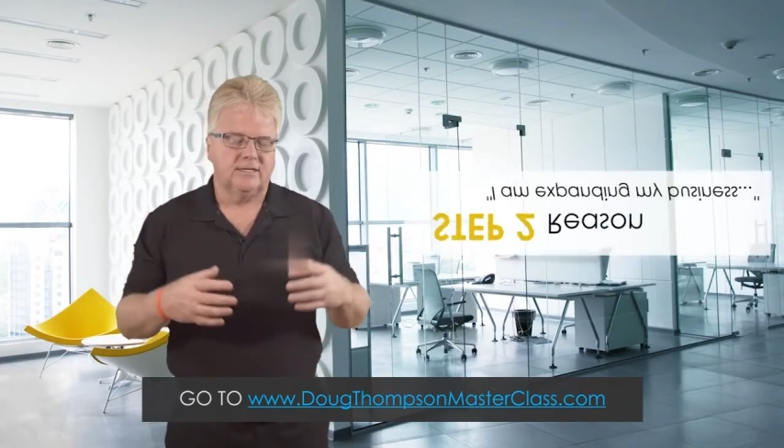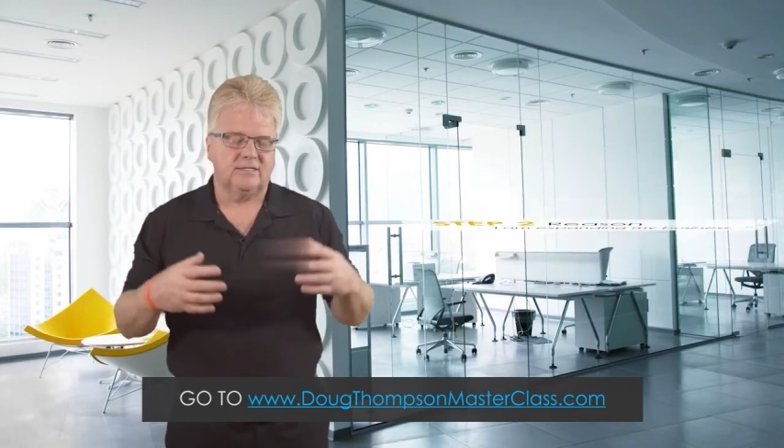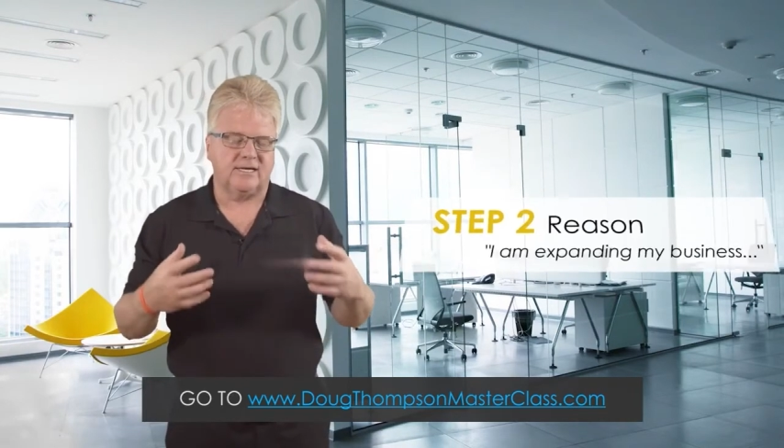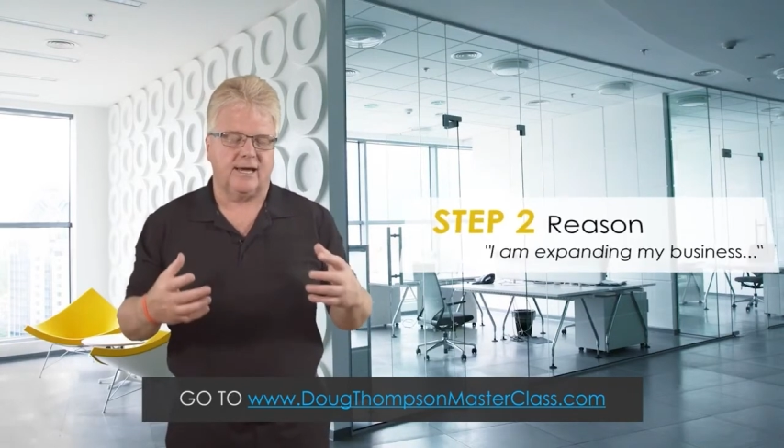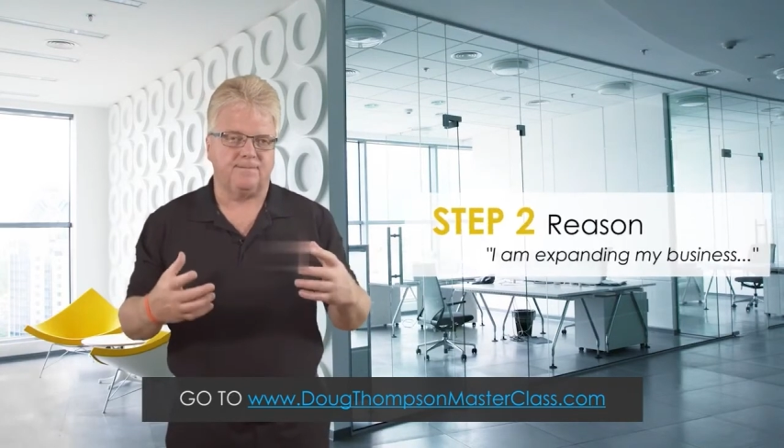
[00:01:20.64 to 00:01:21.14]

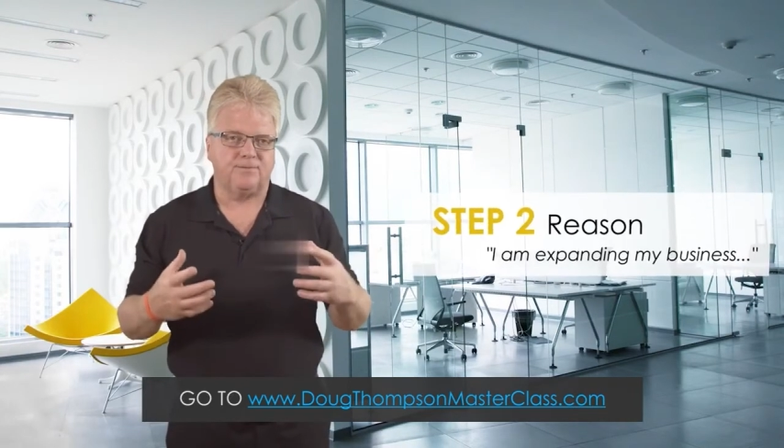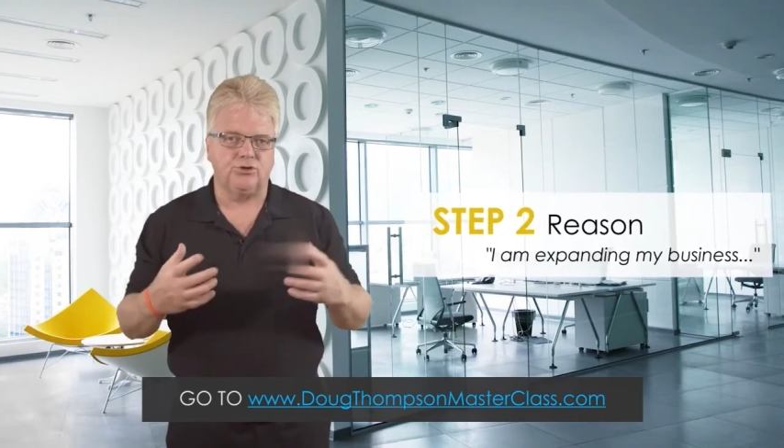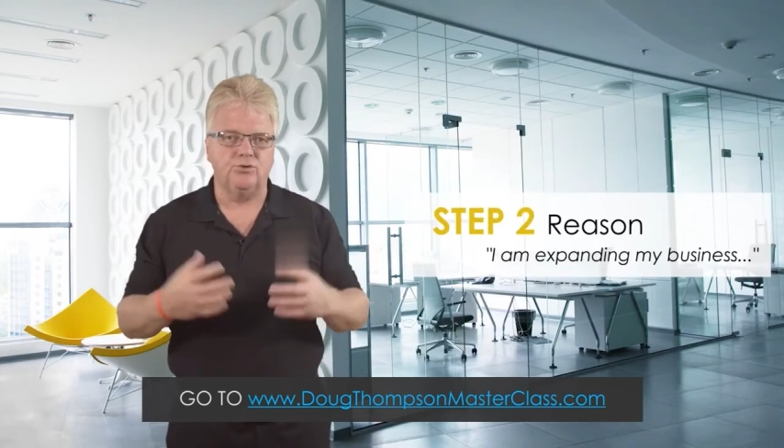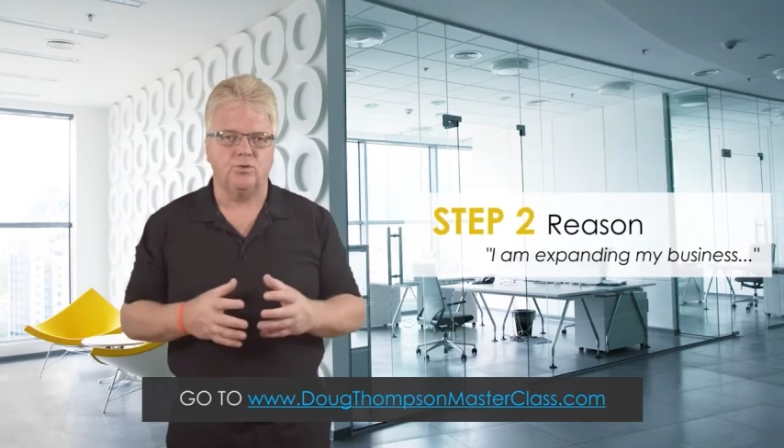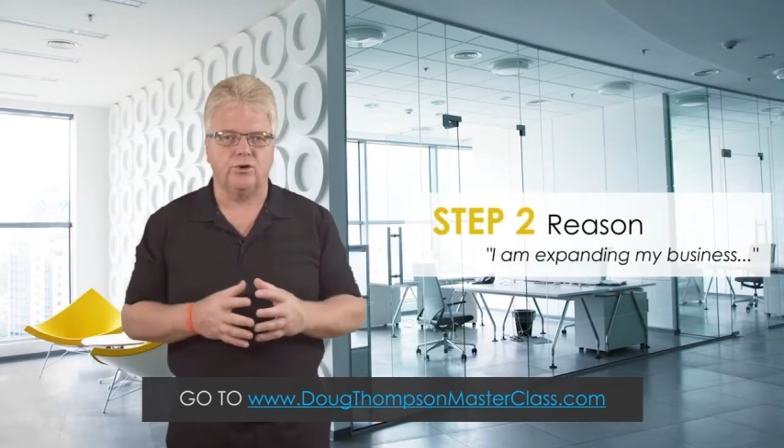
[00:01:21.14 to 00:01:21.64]
Step
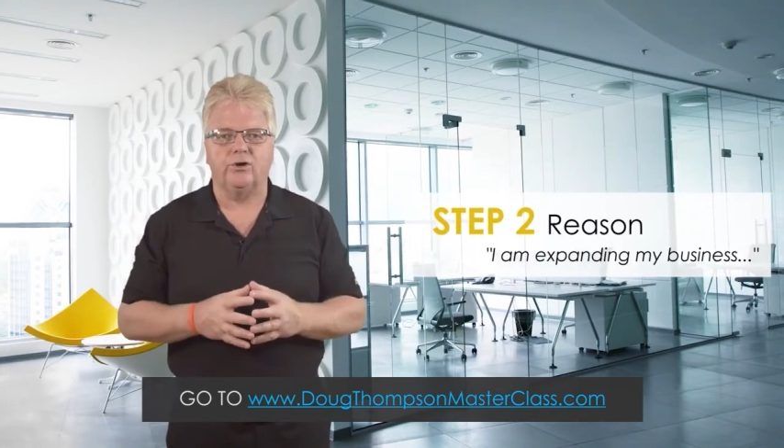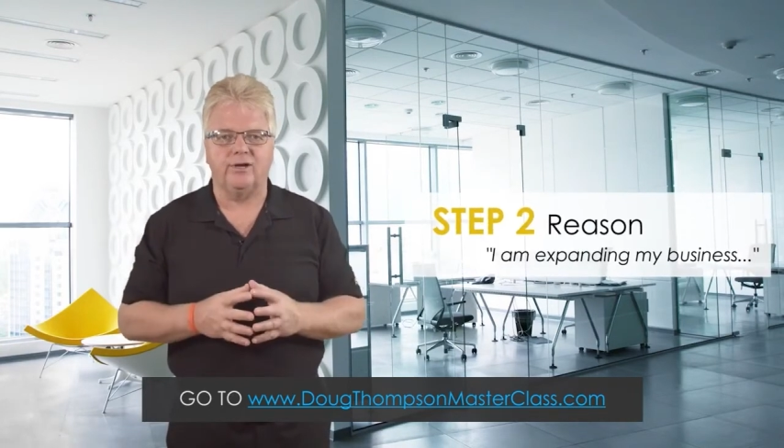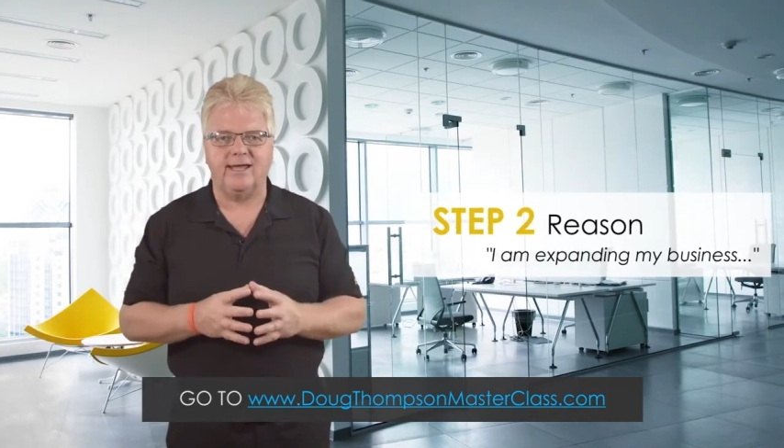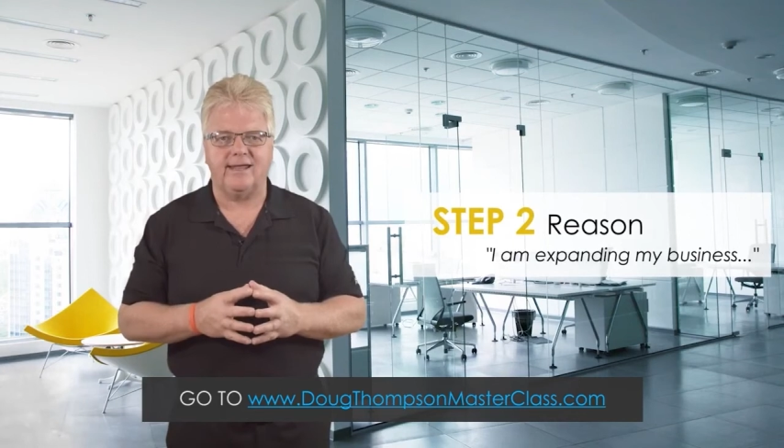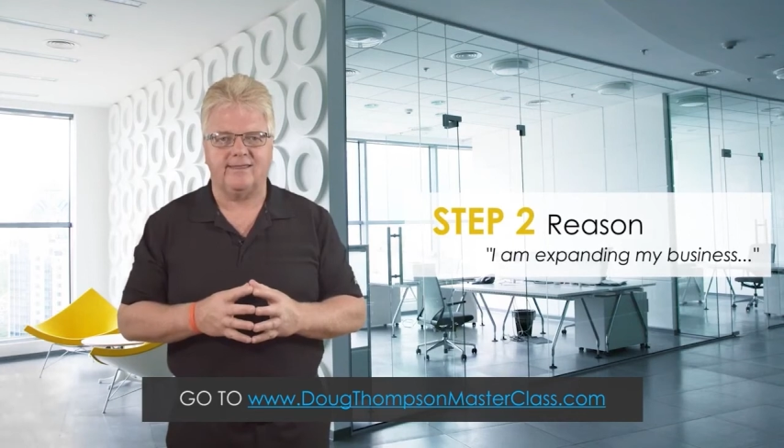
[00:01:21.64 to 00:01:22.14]
2, we're going
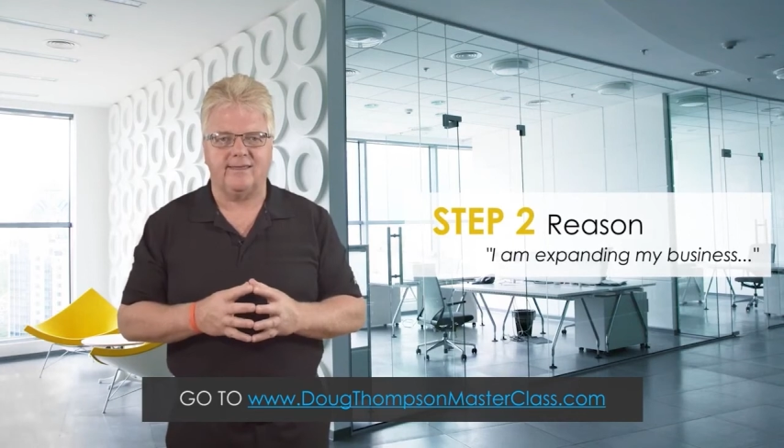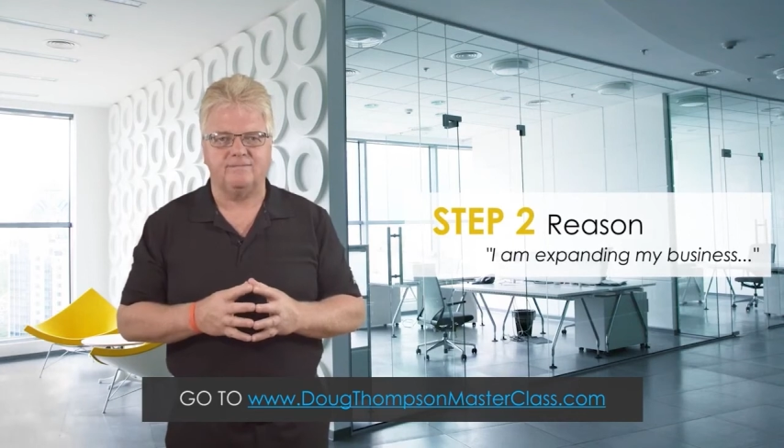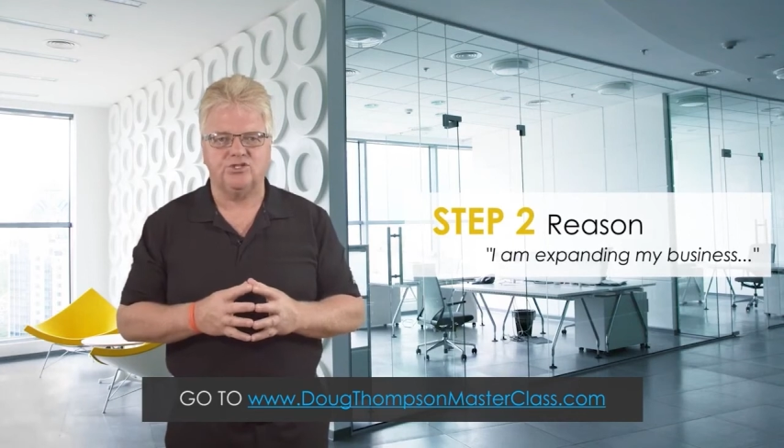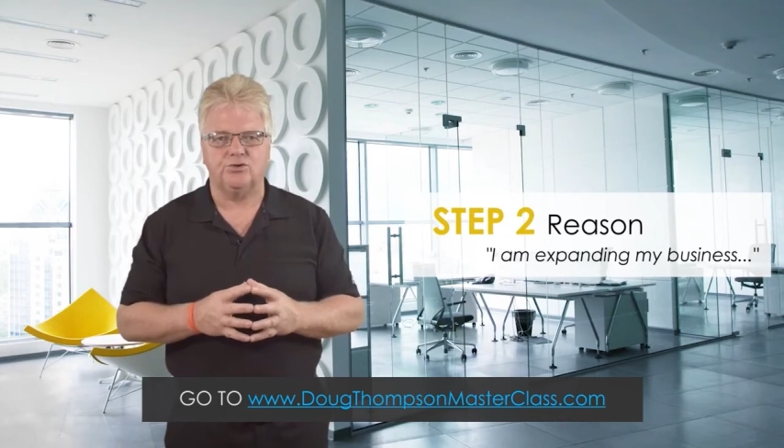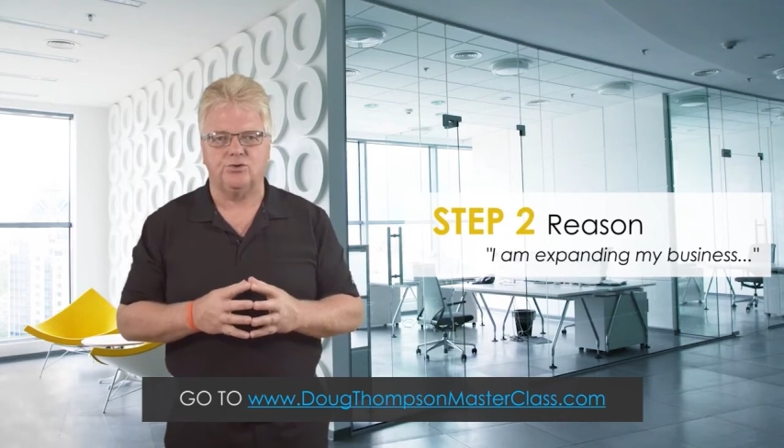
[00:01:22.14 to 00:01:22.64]
to get
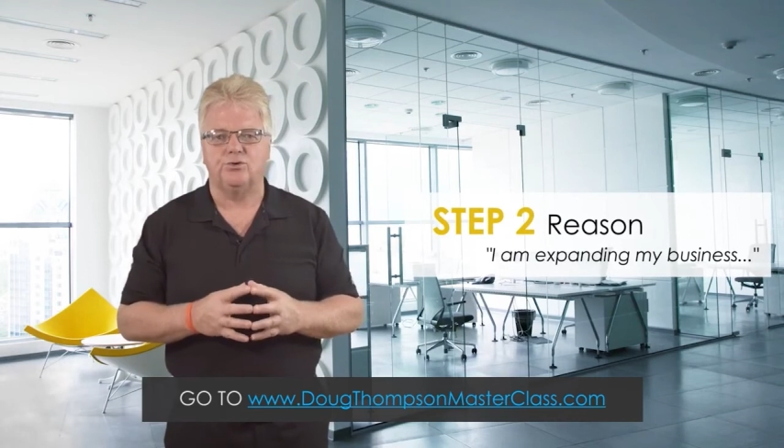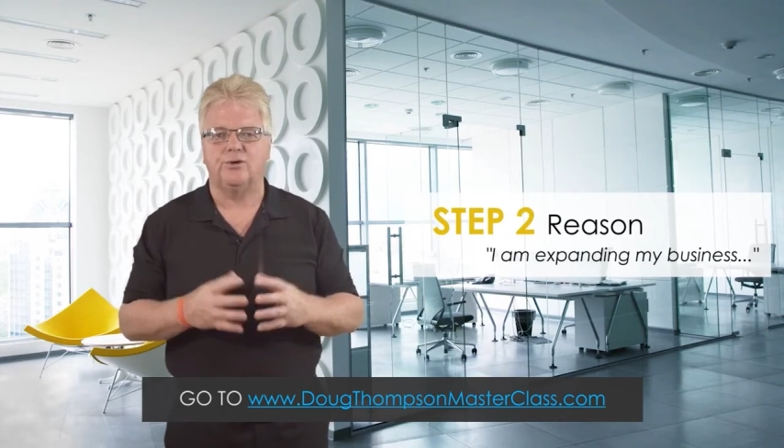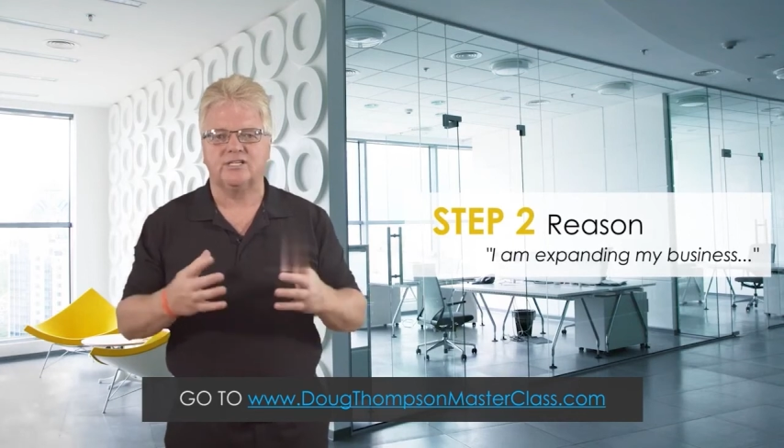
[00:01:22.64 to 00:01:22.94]
them to